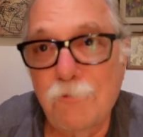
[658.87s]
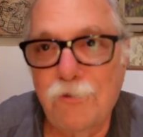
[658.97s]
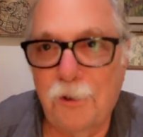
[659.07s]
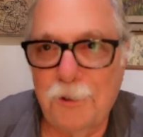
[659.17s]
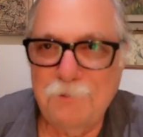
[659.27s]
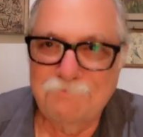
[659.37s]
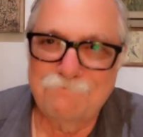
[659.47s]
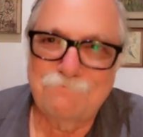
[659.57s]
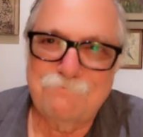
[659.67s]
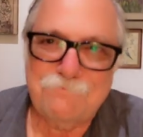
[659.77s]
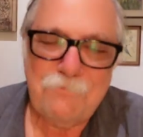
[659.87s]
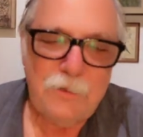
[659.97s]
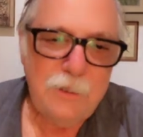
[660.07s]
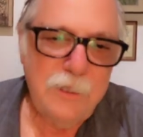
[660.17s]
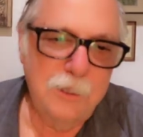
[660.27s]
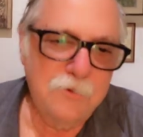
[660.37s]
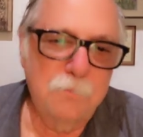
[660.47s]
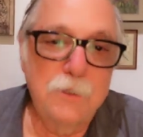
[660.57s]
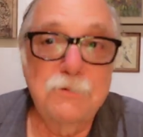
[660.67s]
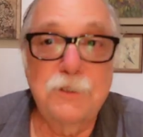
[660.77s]
far, and it's a
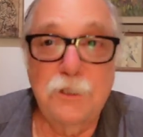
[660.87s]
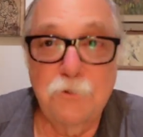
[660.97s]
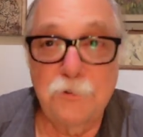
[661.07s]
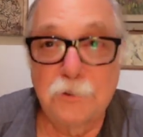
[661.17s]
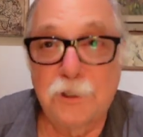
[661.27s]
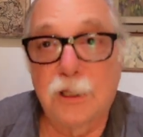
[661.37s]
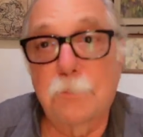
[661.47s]
bit of an interview, and it'll